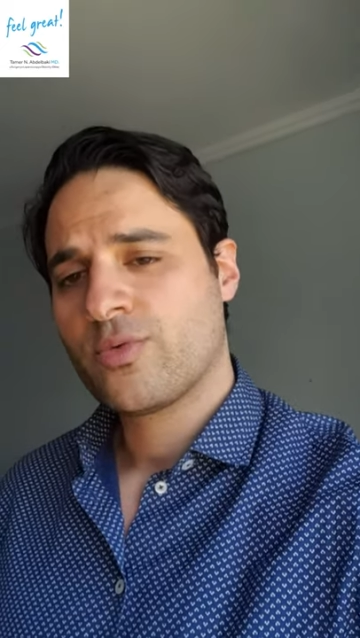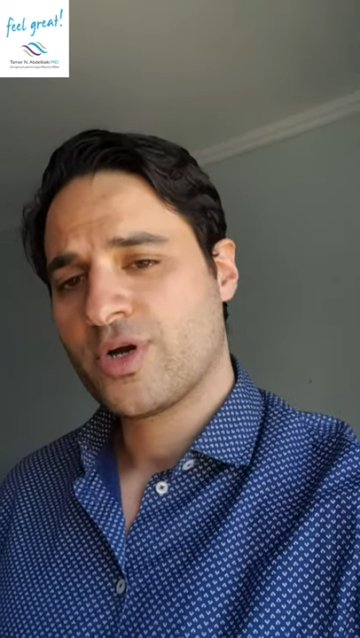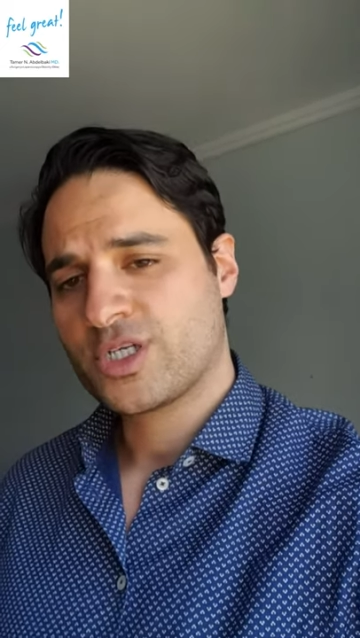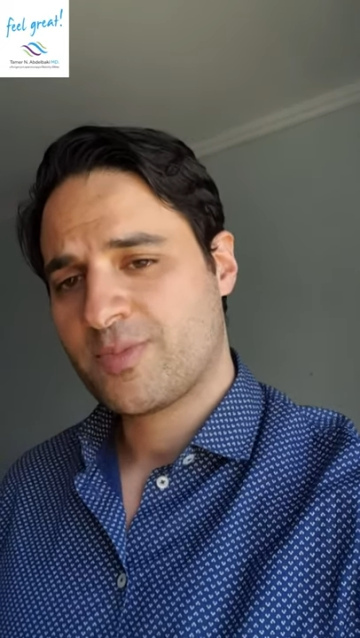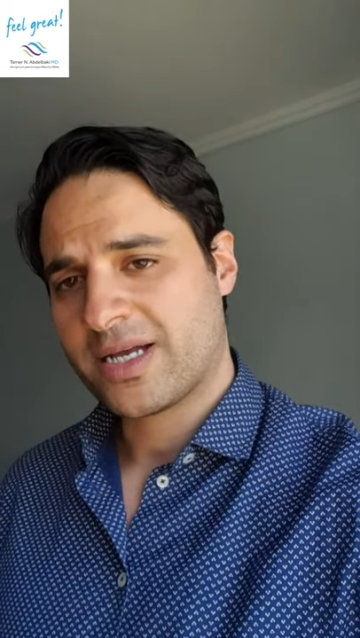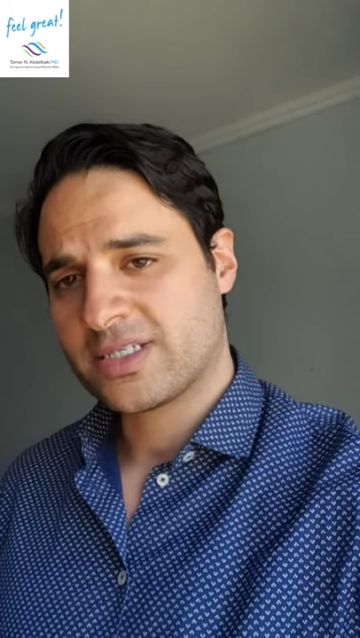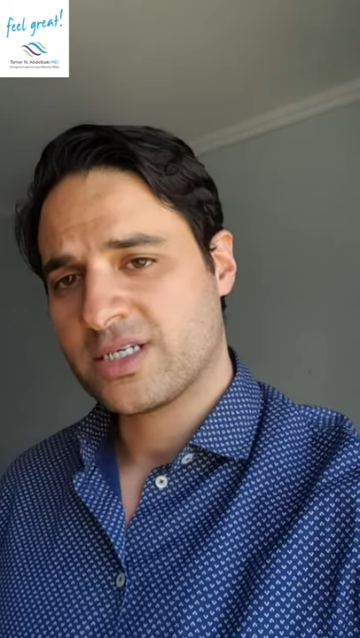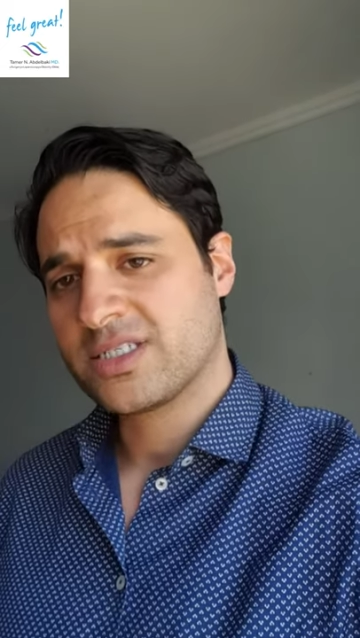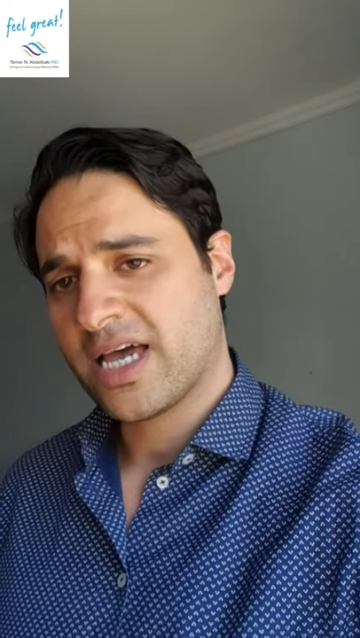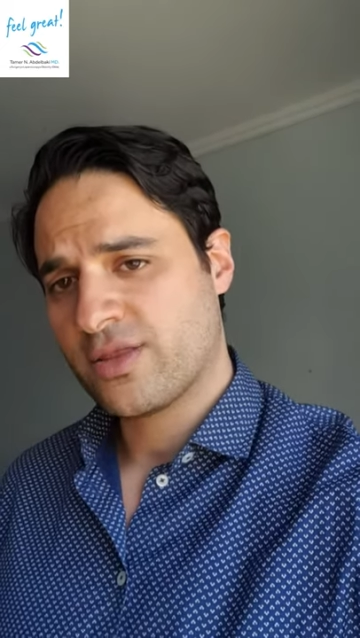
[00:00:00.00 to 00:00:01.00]
we're
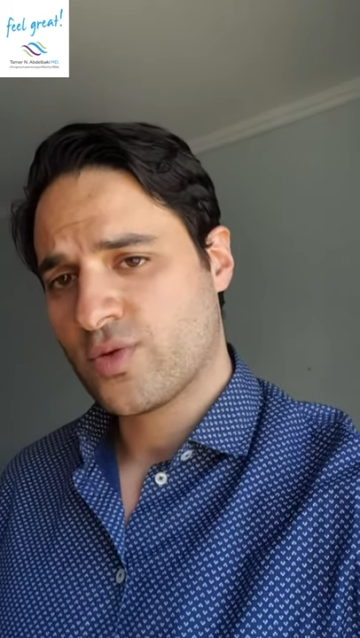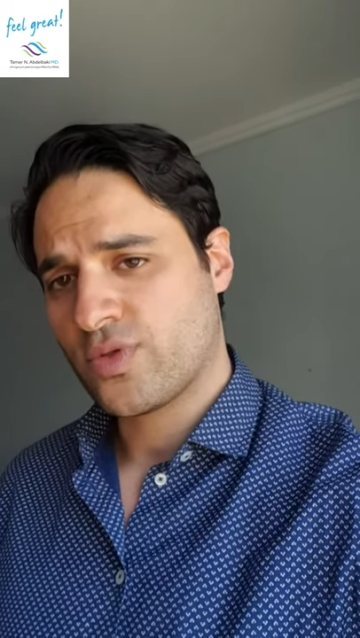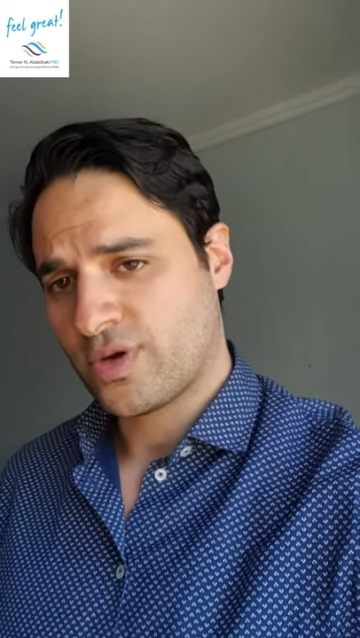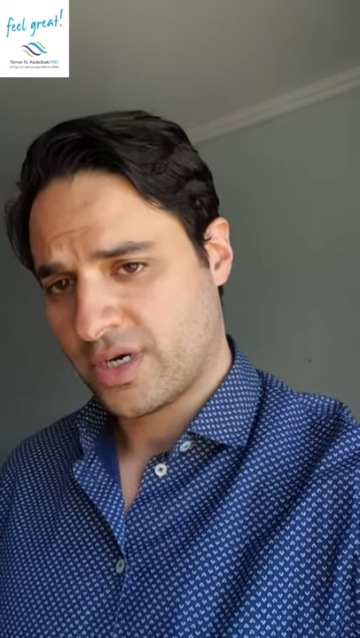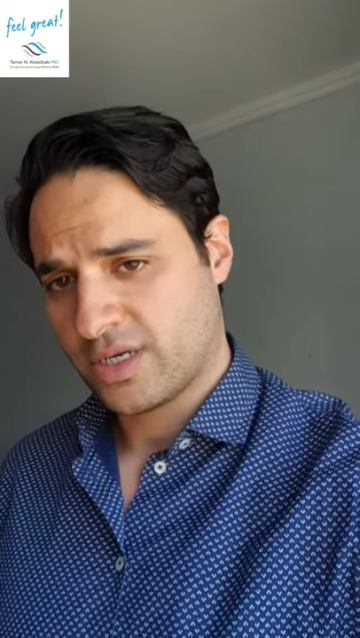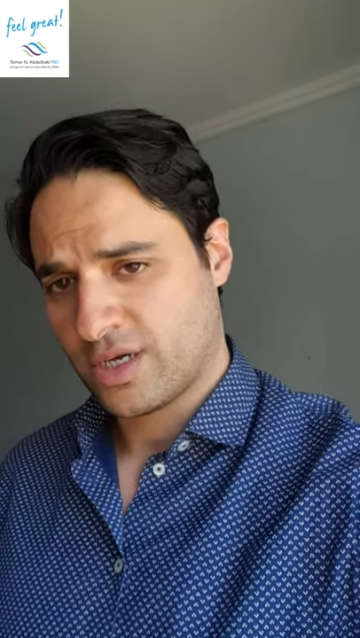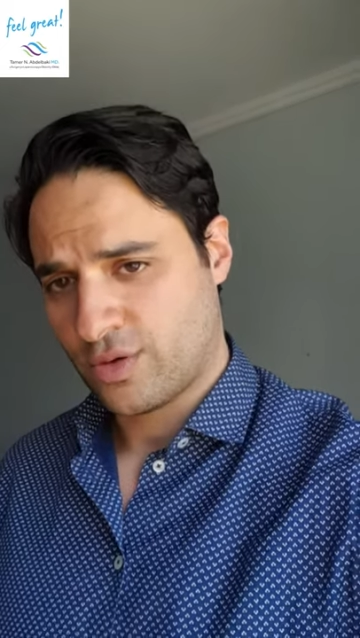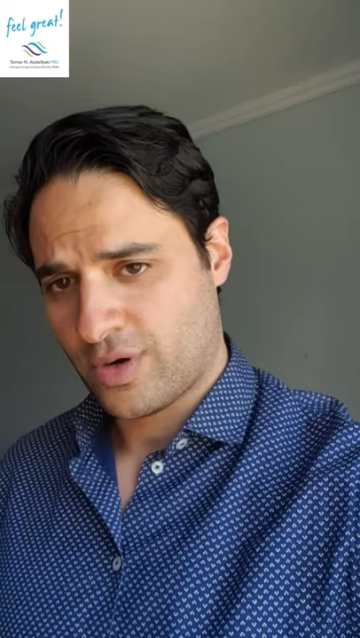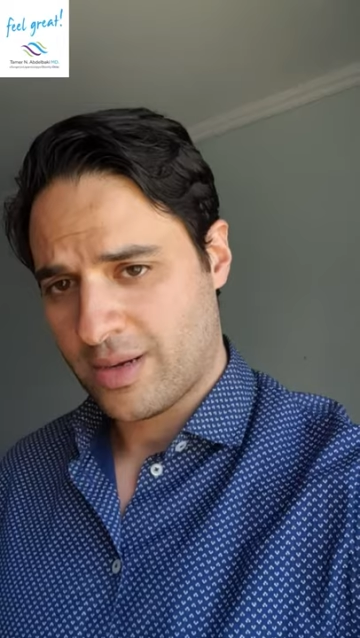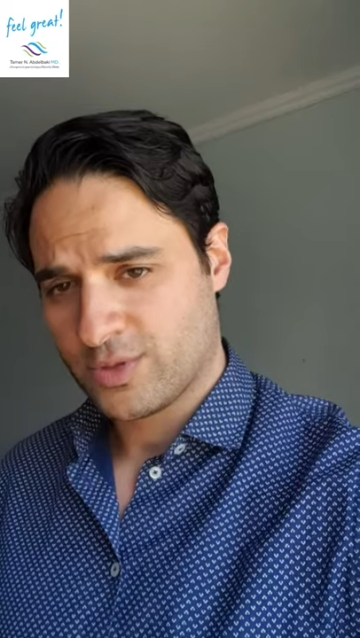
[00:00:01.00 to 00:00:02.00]
expecting 10 to 30
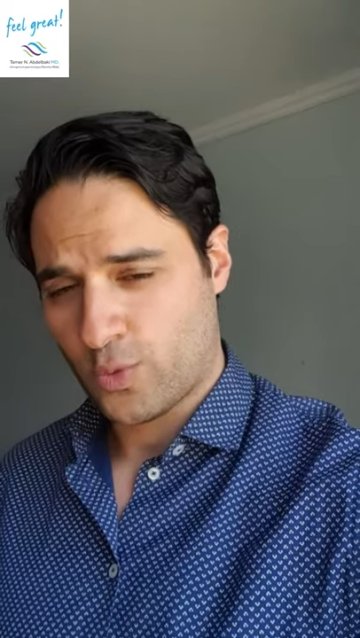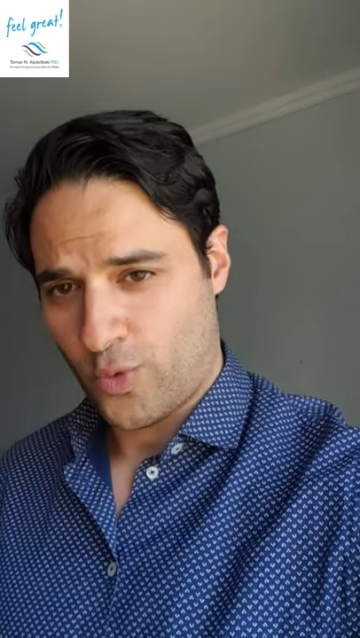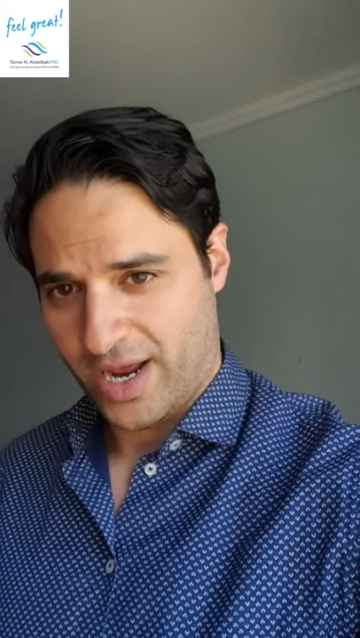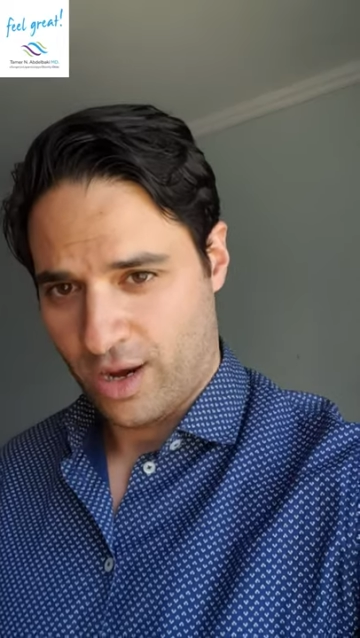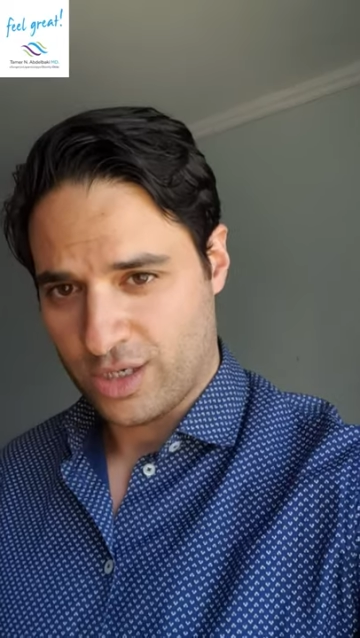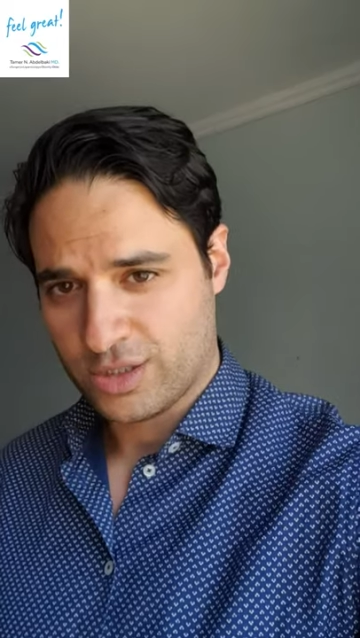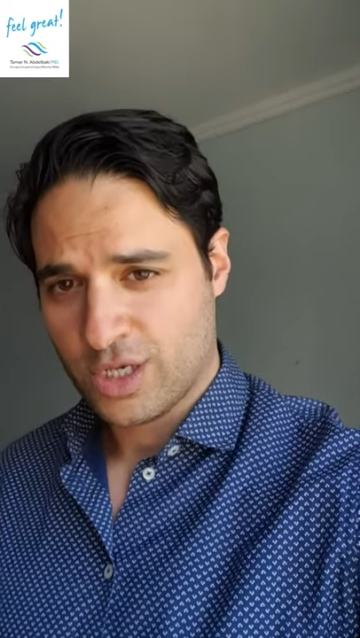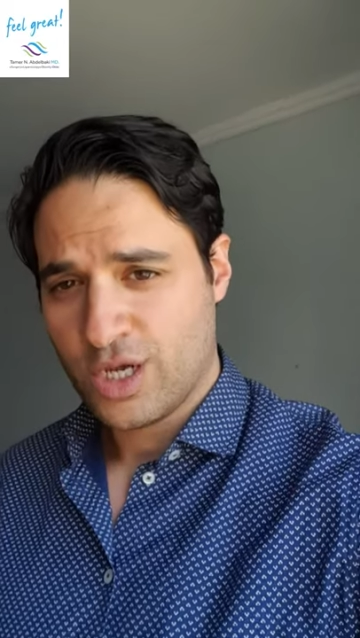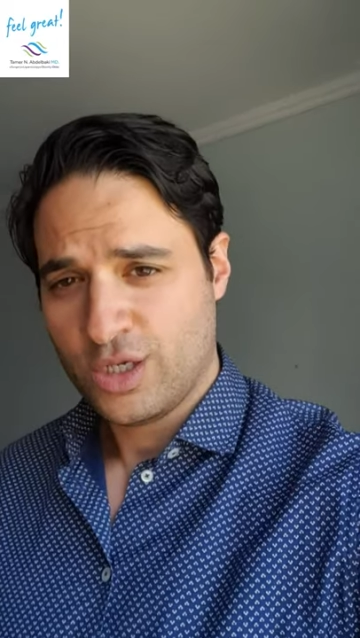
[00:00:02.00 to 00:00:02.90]
kilograms weight loss.